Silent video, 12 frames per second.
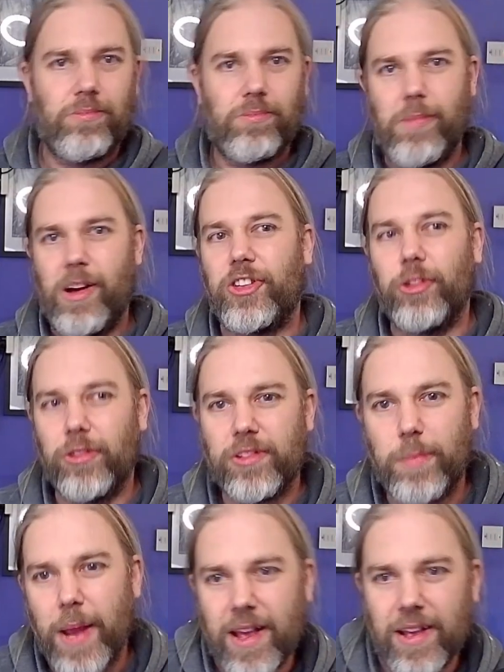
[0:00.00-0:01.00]
magical
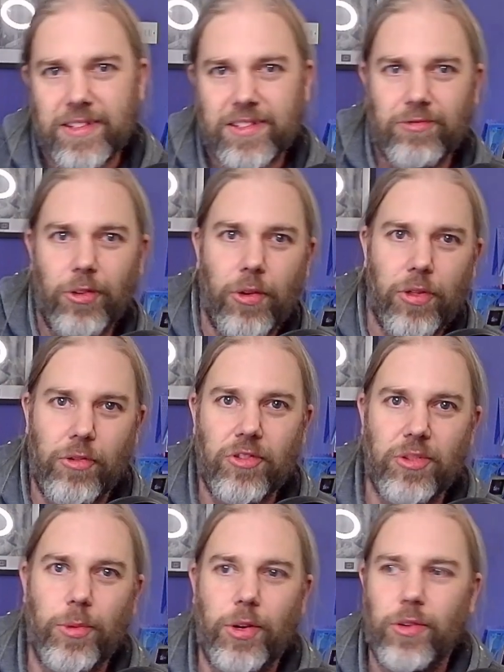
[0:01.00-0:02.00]
spears to run through
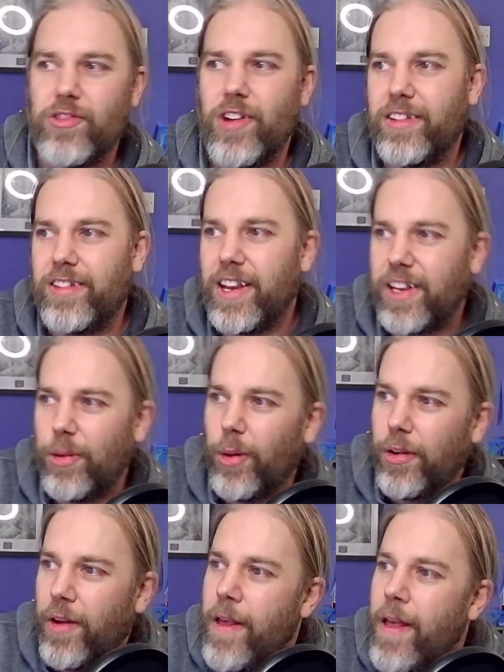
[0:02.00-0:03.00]
someone who's trying to take you on.